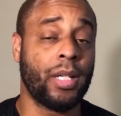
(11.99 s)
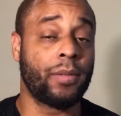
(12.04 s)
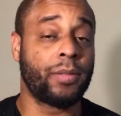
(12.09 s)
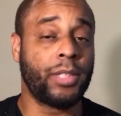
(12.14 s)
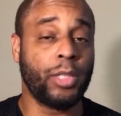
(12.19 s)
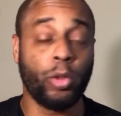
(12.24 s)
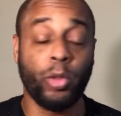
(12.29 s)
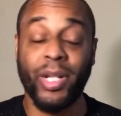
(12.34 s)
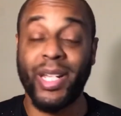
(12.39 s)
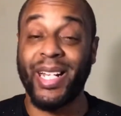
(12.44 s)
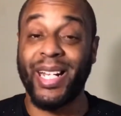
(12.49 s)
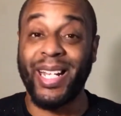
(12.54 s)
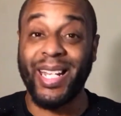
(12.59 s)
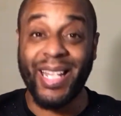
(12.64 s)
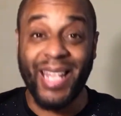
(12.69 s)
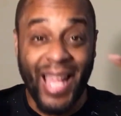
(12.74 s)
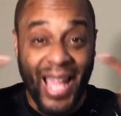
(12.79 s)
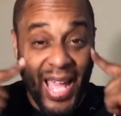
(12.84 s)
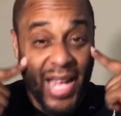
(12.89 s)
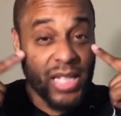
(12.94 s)
She gonna get a
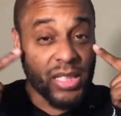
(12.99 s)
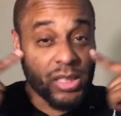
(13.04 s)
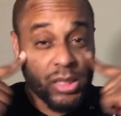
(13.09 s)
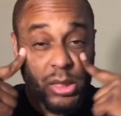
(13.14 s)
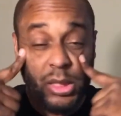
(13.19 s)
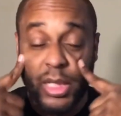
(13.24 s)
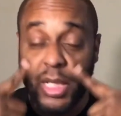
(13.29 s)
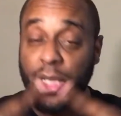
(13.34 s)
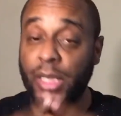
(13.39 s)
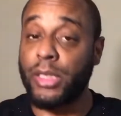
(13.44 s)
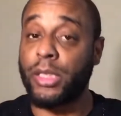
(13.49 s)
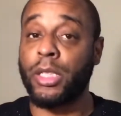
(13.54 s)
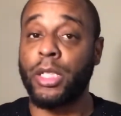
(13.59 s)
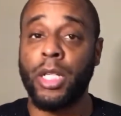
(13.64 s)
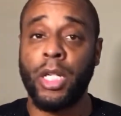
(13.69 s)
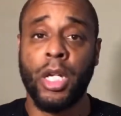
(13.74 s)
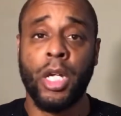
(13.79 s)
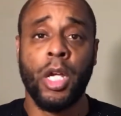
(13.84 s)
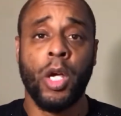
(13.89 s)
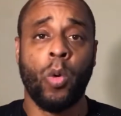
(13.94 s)
lot of sense
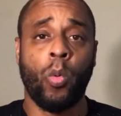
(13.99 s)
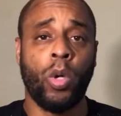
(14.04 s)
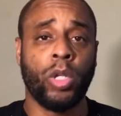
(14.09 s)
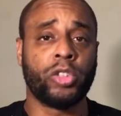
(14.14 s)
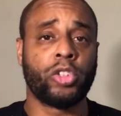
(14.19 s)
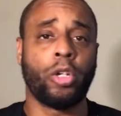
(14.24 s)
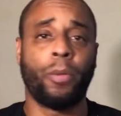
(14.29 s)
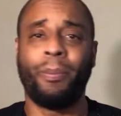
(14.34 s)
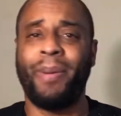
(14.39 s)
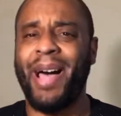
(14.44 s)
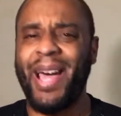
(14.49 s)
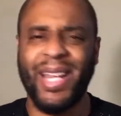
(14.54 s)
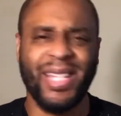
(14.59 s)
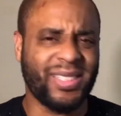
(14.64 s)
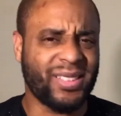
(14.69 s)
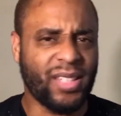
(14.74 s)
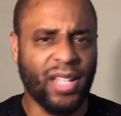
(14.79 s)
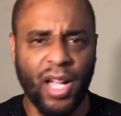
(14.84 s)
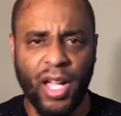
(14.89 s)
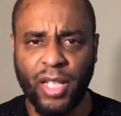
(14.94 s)
once her body
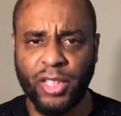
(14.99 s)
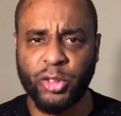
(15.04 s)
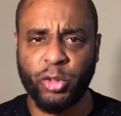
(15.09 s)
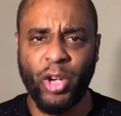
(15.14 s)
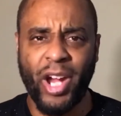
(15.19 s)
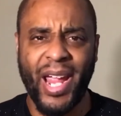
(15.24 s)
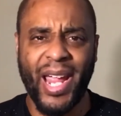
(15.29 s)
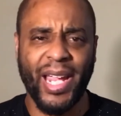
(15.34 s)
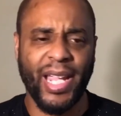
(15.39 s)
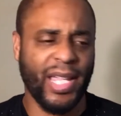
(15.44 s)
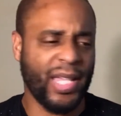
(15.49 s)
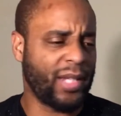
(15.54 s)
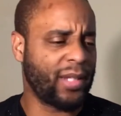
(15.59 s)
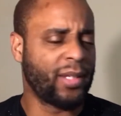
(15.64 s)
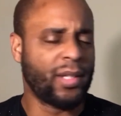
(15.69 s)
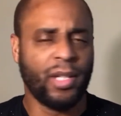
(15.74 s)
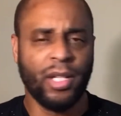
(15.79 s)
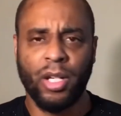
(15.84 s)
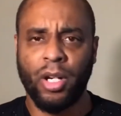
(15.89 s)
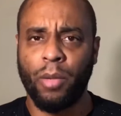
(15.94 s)
start dragging,
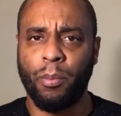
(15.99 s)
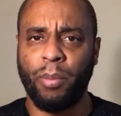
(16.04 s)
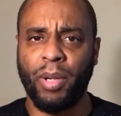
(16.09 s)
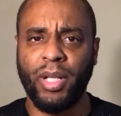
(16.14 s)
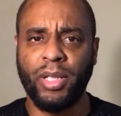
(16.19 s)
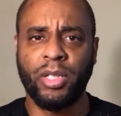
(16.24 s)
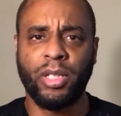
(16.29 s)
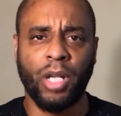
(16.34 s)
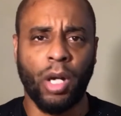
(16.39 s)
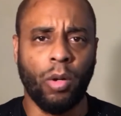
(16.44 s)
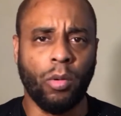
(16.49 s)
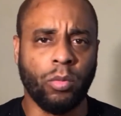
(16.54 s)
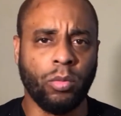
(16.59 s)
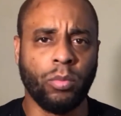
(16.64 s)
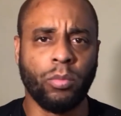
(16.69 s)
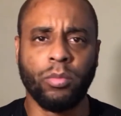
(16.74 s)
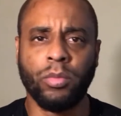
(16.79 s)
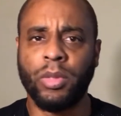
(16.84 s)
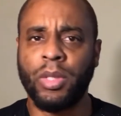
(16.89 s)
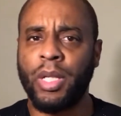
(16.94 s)
but
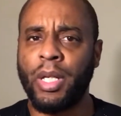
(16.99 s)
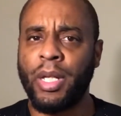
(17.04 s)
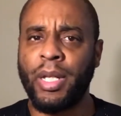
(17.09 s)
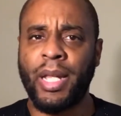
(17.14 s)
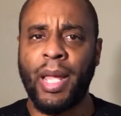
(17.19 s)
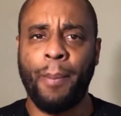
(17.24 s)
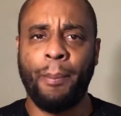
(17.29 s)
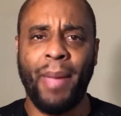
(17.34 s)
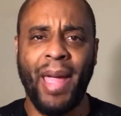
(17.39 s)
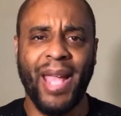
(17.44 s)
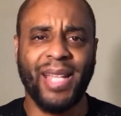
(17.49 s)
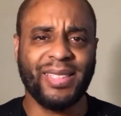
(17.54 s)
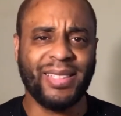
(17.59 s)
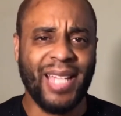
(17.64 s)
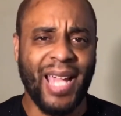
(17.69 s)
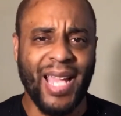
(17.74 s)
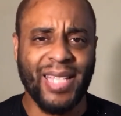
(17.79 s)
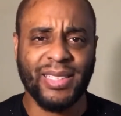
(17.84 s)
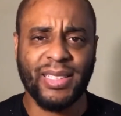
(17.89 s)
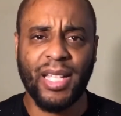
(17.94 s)
that
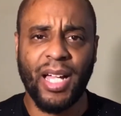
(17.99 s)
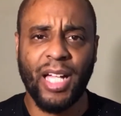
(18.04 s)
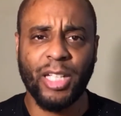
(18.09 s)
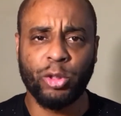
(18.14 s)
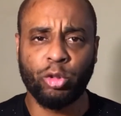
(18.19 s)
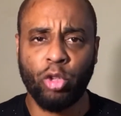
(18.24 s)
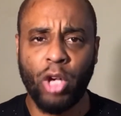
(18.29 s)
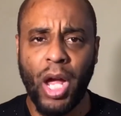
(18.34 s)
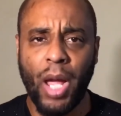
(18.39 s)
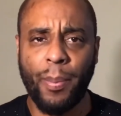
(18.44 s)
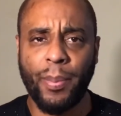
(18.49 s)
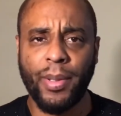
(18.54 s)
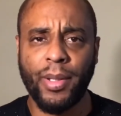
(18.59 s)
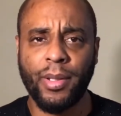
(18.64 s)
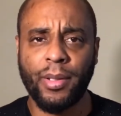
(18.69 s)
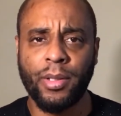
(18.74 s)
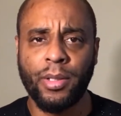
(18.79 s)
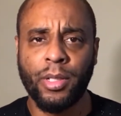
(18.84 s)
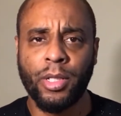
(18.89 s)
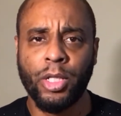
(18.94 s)
backside start dropping.
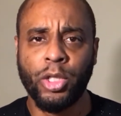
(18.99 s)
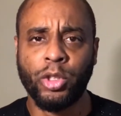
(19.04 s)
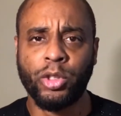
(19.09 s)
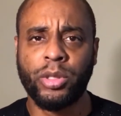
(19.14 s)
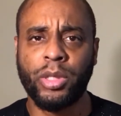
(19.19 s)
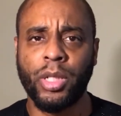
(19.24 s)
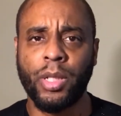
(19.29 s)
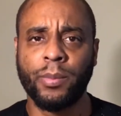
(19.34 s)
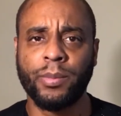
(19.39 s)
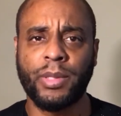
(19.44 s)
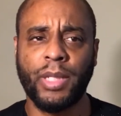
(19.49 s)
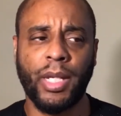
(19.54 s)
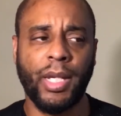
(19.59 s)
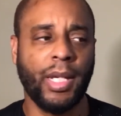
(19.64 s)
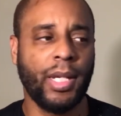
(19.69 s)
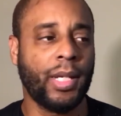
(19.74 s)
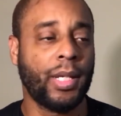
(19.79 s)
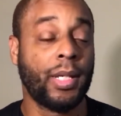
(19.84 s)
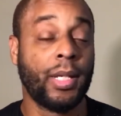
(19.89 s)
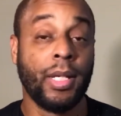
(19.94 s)
You see what I'm
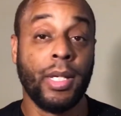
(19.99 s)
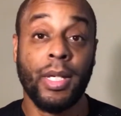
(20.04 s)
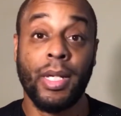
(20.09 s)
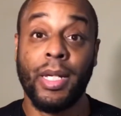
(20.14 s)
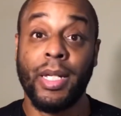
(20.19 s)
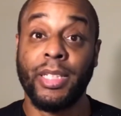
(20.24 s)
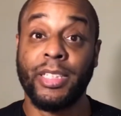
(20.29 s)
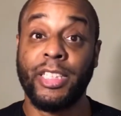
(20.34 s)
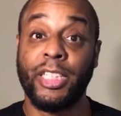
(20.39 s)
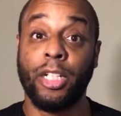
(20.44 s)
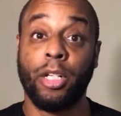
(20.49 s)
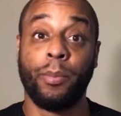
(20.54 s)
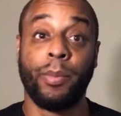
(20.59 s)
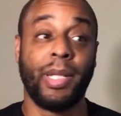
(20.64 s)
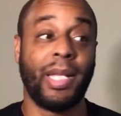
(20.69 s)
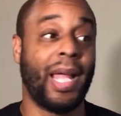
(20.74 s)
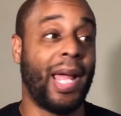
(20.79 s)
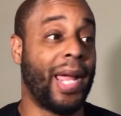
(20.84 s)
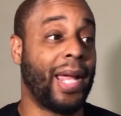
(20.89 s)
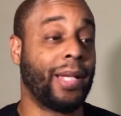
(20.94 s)
saying? She gonna be
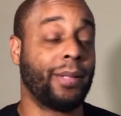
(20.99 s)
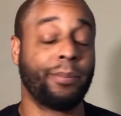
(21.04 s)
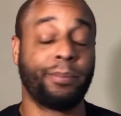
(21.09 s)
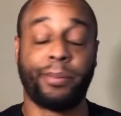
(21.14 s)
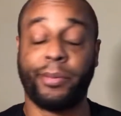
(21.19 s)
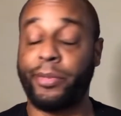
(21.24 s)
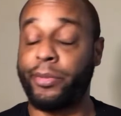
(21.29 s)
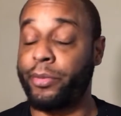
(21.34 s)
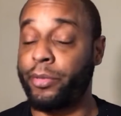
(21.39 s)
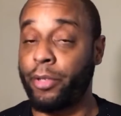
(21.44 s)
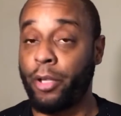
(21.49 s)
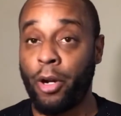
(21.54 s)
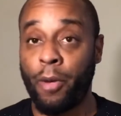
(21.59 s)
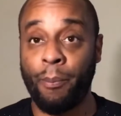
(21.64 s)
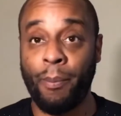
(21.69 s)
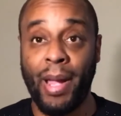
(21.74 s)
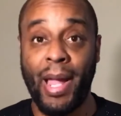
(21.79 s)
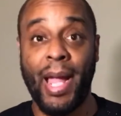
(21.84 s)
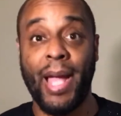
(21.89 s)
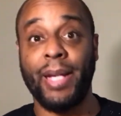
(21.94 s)
like, her
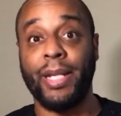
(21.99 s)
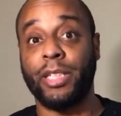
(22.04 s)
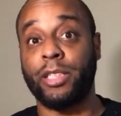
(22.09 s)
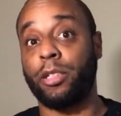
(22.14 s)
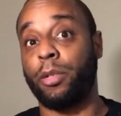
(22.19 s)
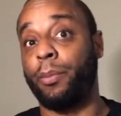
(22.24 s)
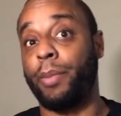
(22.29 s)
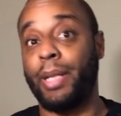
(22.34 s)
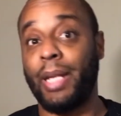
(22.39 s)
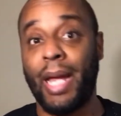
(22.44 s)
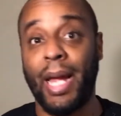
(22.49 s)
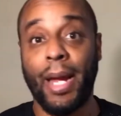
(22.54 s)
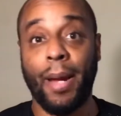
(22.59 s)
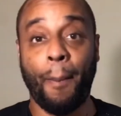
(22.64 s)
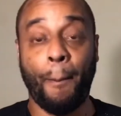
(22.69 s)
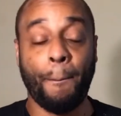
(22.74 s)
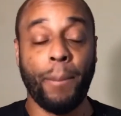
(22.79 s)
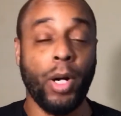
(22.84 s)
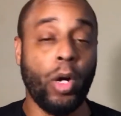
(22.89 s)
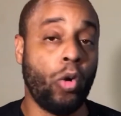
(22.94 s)
mind is gonna be like,
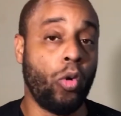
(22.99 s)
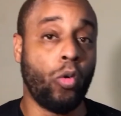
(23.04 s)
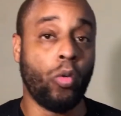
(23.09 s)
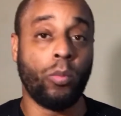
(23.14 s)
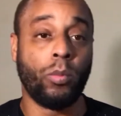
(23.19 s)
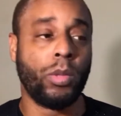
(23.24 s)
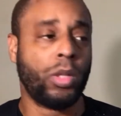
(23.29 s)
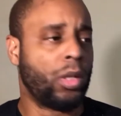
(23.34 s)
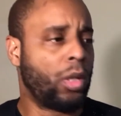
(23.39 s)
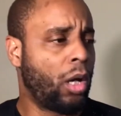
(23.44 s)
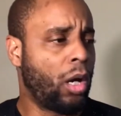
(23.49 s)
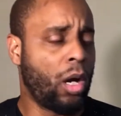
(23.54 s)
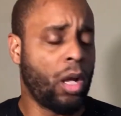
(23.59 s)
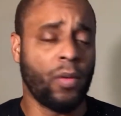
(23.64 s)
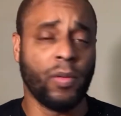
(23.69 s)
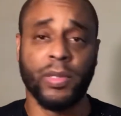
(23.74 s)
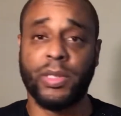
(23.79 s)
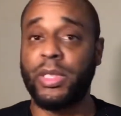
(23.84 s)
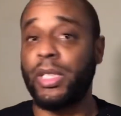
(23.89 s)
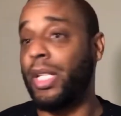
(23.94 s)
boom. All of a
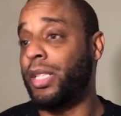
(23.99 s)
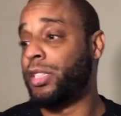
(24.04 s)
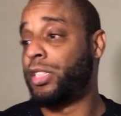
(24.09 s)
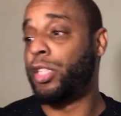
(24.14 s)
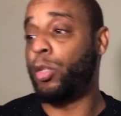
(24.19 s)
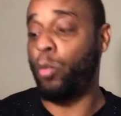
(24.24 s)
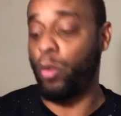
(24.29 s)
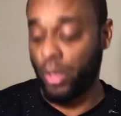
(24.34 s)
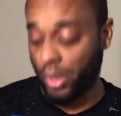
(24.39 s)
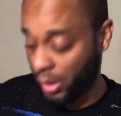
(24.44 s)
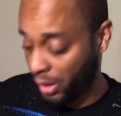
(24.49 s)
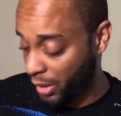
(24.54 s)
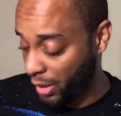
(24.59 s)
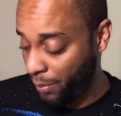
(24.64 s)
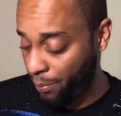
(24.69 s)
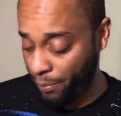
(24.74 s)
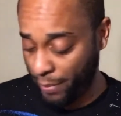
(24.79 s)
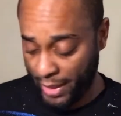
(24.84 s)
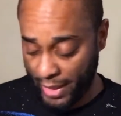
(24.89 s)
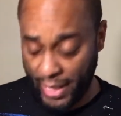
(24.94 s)
sudden, she want a good
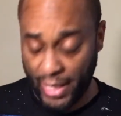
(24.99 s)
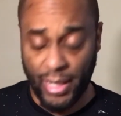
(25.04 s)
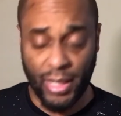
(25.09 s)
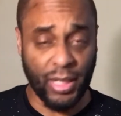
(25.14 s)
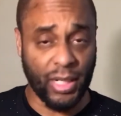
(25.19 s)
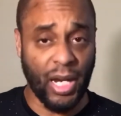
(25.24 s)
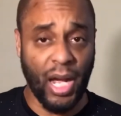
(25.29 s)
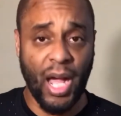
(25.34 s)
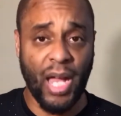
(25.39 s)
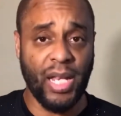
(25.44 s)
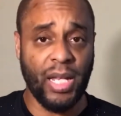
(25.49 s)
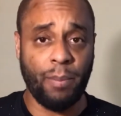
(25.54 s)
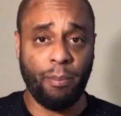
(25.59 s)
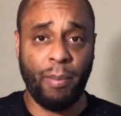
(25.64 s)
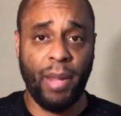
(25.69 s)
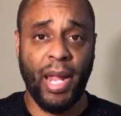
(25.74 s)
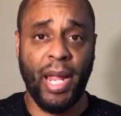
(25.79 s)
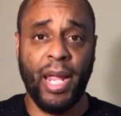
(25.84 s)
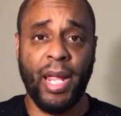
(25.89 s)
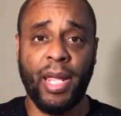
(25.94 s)
man, a godly
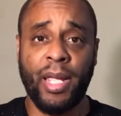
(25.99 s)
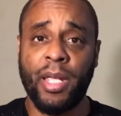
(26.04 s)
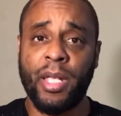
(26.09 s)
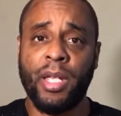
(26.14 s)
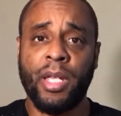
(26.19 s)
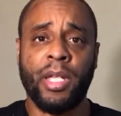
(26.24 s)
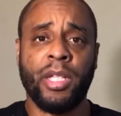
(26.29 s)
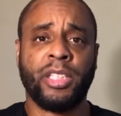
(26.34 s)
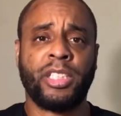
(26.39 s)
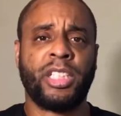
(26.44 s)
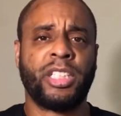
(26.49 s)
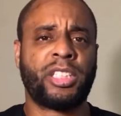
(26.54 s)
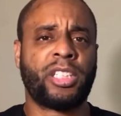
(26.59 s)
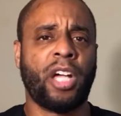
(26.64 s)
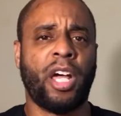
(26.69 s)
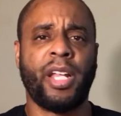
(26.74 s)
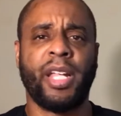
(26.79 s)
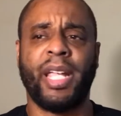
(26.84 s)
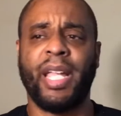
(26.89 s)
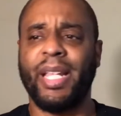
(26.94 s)
man. She
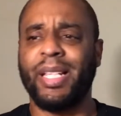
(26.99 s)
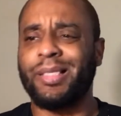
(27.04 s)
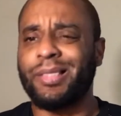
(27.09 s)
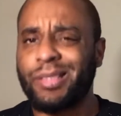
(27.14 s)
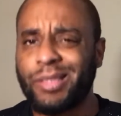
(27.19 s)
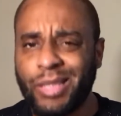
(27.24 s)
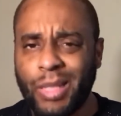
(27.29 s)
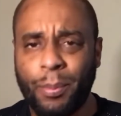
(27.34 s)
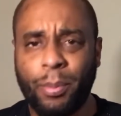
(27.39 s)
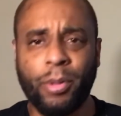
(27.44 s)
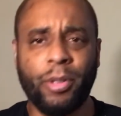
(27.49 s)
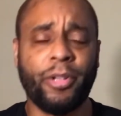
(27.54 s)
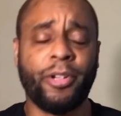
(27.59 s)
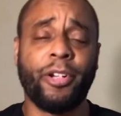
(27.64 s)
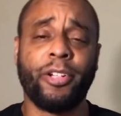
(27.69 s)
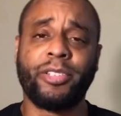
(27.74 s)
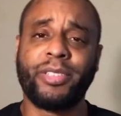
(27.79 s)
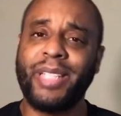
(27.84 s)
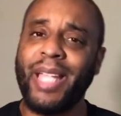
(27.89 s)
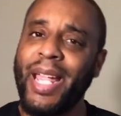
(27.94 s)
started getting simple in her
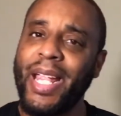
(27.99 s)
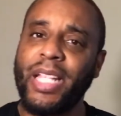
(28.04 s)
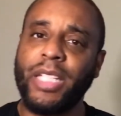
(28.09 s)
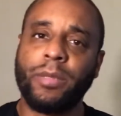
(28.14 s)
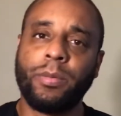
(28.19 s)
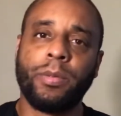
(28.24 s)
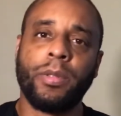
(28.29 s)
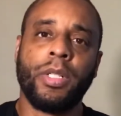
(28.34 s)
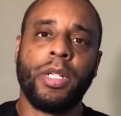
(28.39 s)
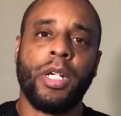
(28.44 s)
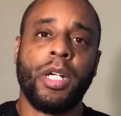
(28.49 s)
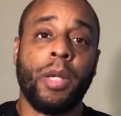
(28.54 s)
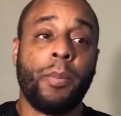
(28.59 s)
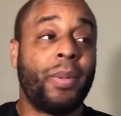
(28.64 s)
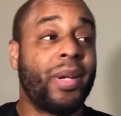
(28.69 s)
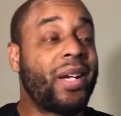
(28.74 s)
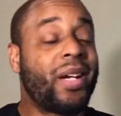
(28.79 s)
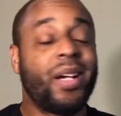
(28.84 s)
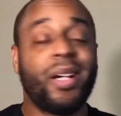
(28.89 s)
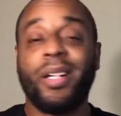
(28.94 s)
taste
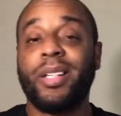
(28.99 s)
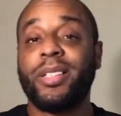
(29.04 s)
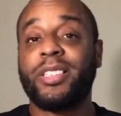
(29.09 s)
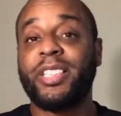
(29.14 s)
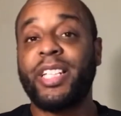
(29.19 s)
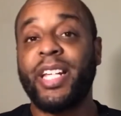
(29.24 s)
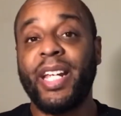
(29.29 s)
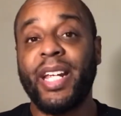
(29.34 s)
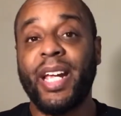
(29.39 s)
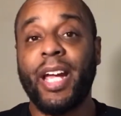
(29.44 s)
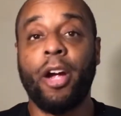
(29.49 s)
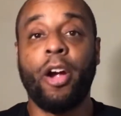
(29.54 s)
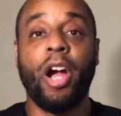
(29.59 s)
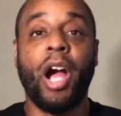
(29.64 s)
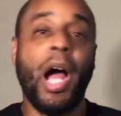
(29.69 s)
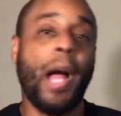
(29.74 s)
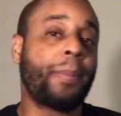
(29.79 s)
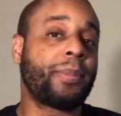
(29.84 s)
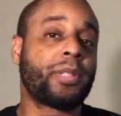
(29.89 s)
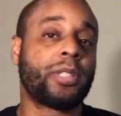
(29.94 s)
because her
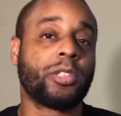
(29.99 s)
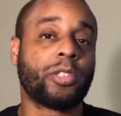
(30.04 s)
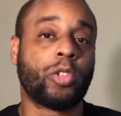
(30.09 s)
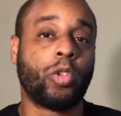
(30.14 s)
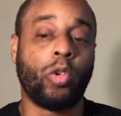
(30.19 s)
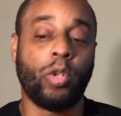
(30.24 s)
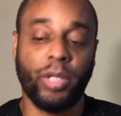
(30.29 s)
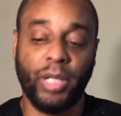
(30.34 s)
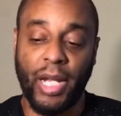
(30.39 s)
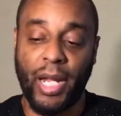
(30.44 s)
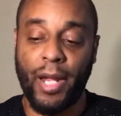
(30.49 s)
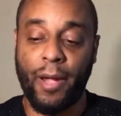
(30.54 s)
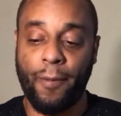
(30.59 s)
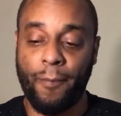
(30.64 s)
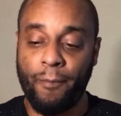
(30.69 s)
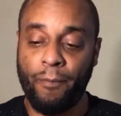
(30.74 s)
options going down.